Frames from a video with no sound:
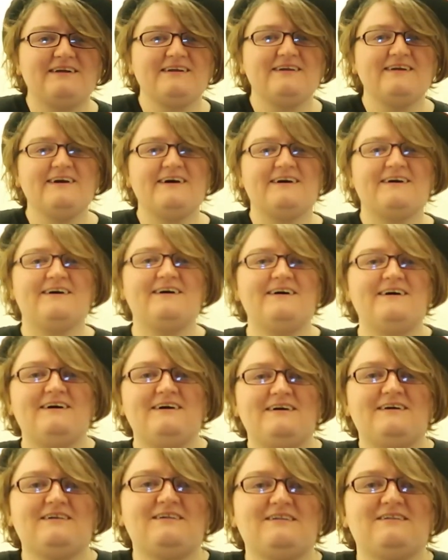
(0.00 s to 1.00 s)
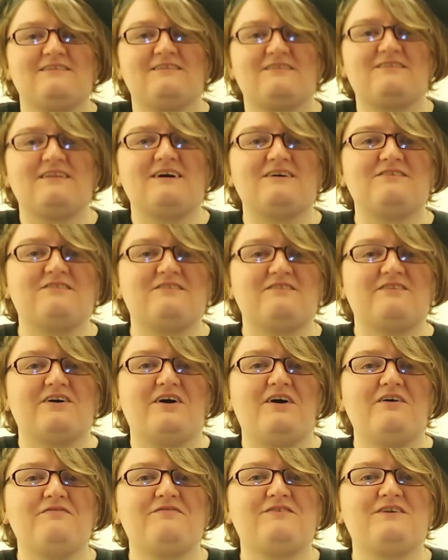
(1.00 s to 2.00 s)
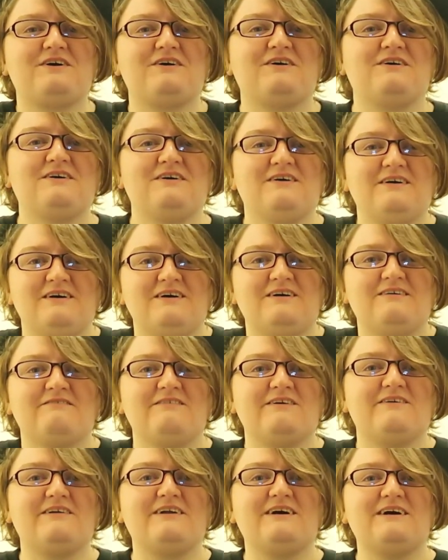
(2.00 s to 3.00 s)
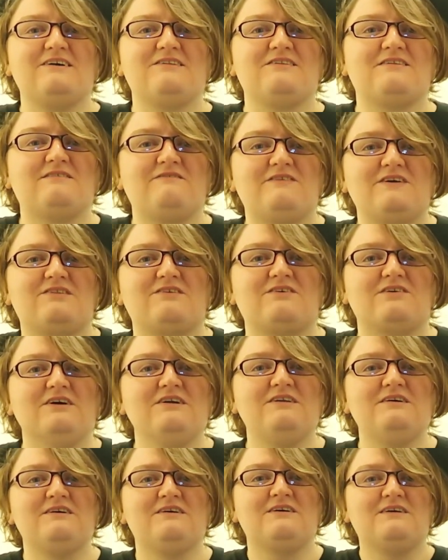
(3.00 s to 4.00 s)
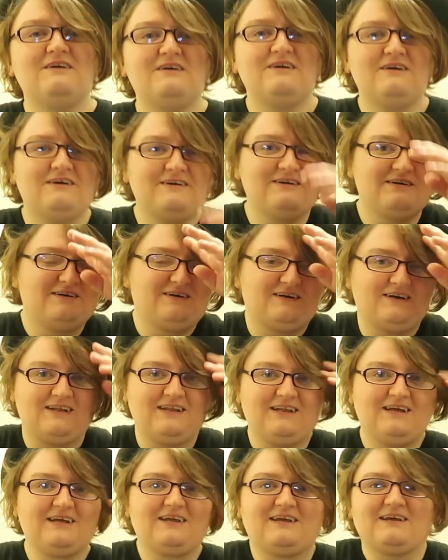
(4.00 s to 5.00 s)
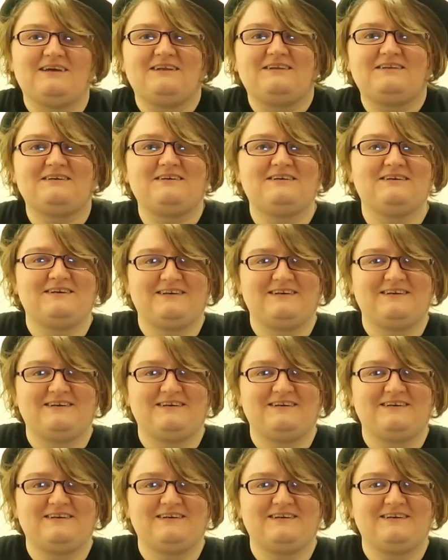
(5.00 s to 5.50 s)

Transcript: Yeah, it's nice and soft. Very nice, fits good. I like it.